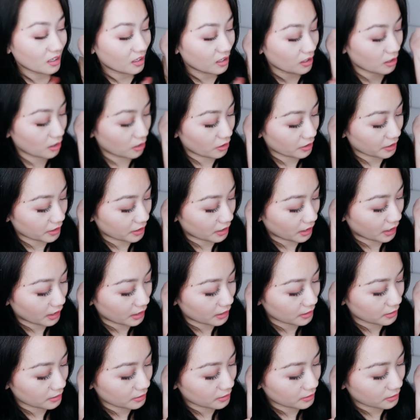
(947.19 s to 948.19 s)
Look at
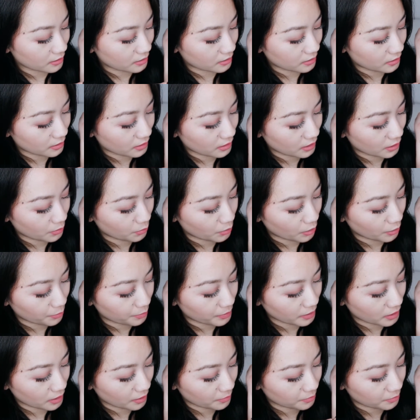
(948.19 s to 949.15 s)
that. It will pick